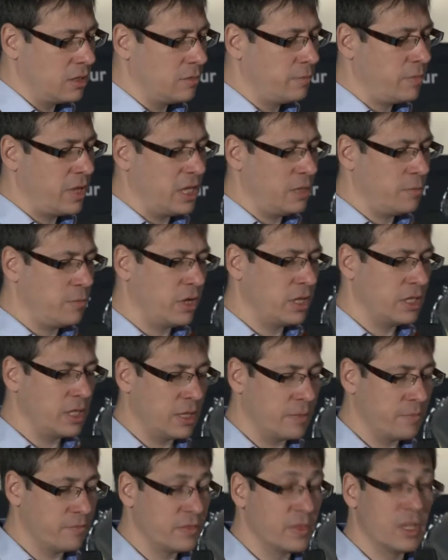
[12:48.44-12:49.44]
paid by
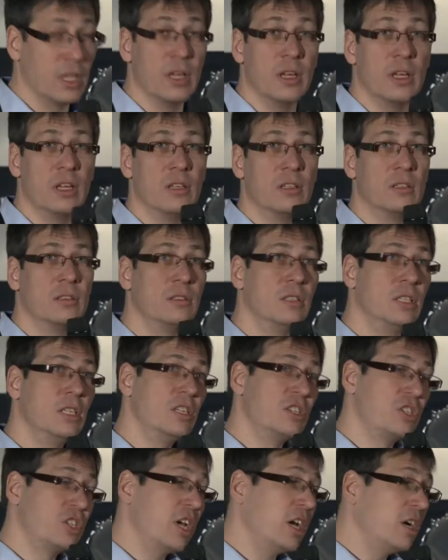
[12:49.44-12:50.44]
the
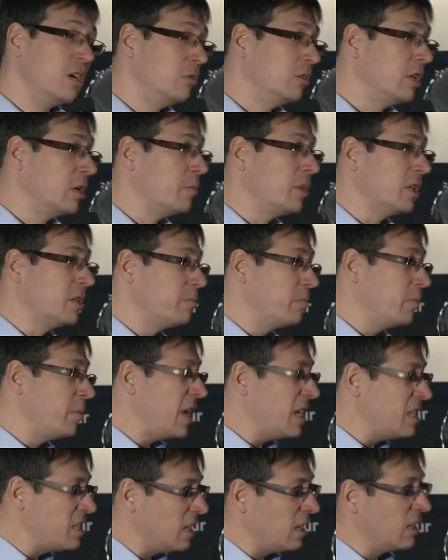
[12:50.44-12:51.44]
shareholder. But
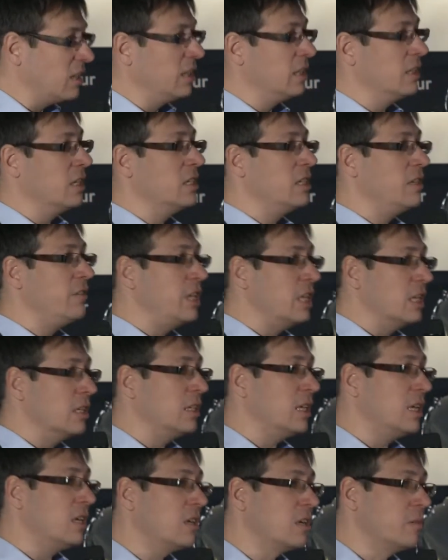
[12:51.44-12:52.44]
basically, the
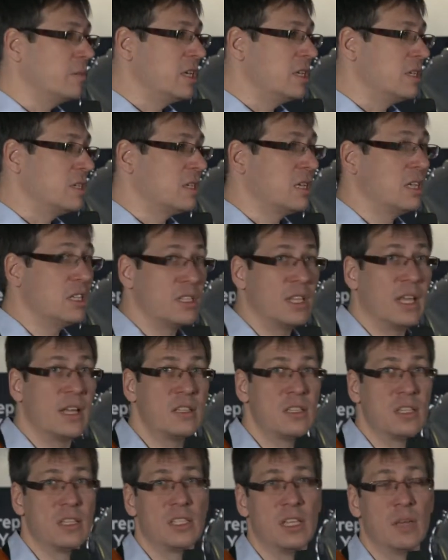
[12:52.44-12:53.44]
dividend income is
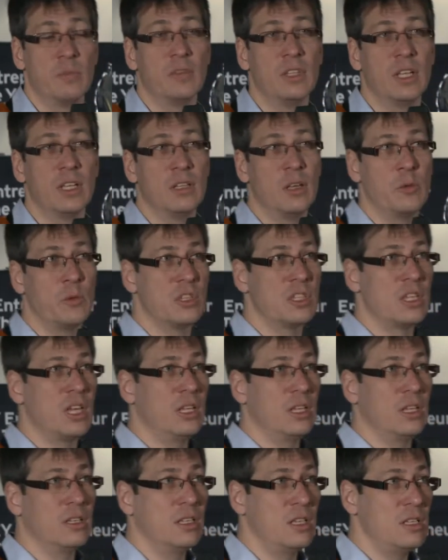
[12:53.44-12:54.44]
tax exempt. And I would say
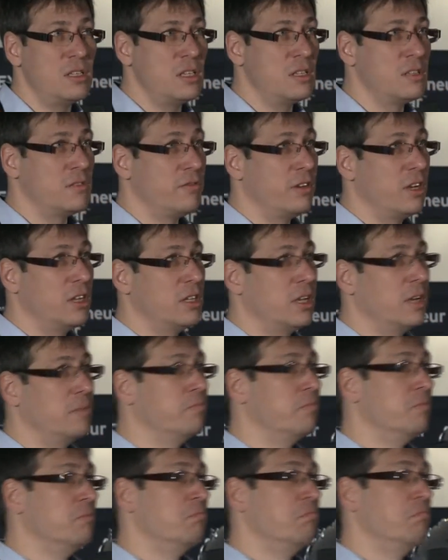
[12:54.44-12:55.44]
that this is rather
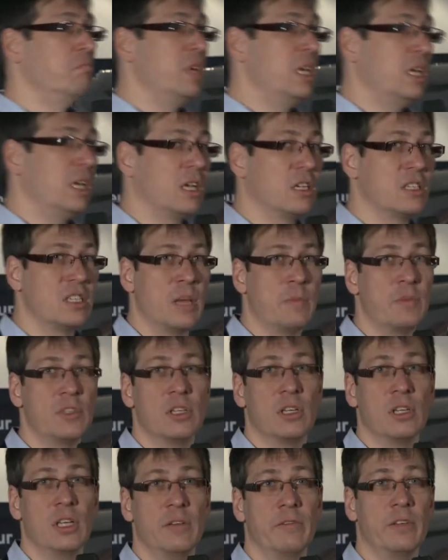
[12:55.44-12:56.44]
big
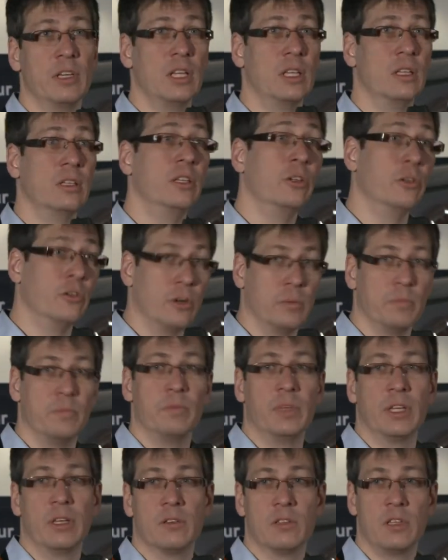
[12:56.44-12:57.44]
exception even in Europe,
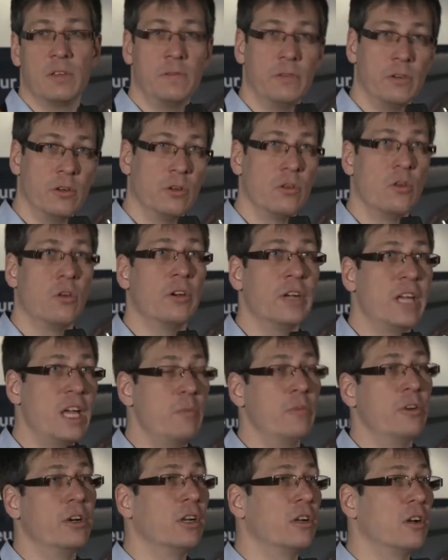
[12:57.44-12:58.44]
because if you look all
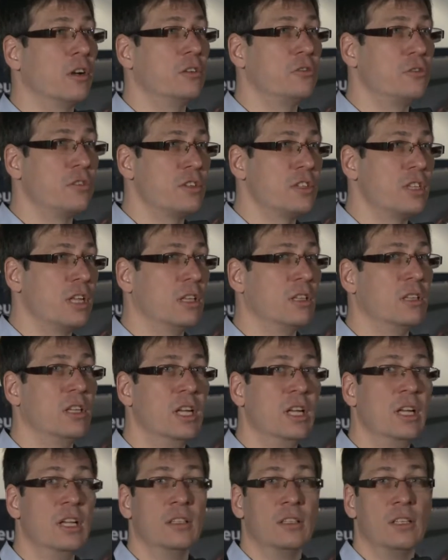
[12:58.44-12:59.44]
neighboring countries,
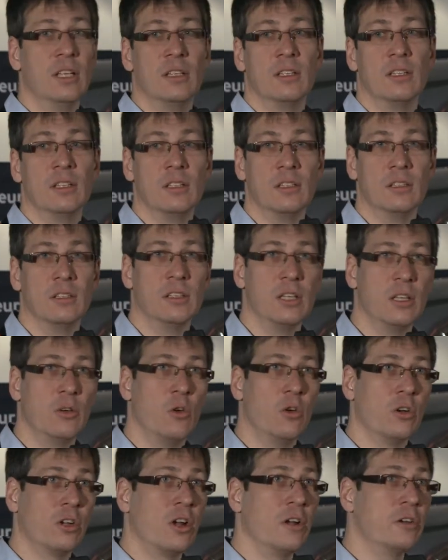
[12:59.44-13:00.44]
then
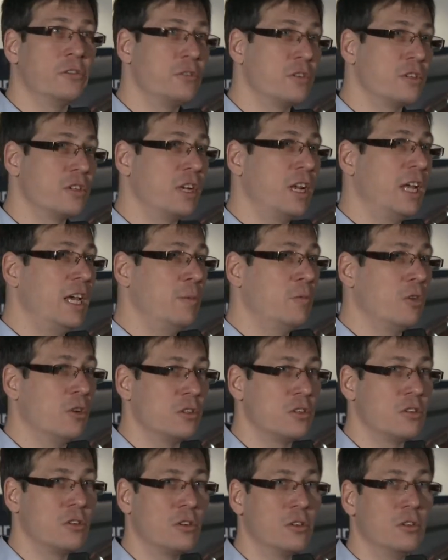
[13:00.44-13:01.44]
all countries claim
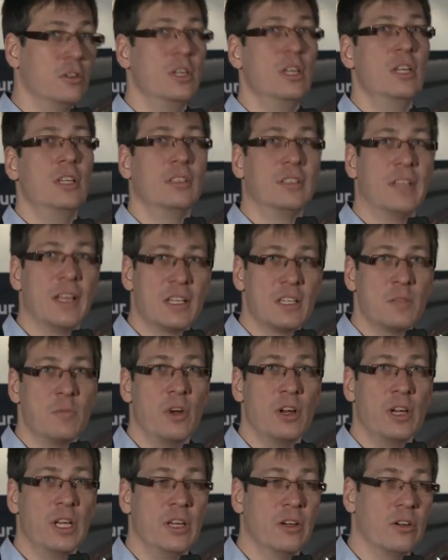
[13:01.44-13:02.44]
also tax
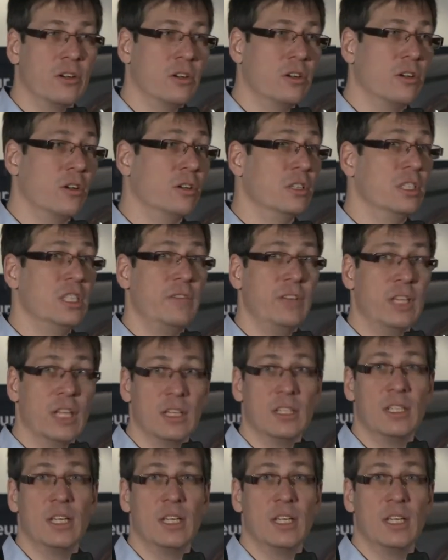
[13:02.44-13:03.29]
money on dividend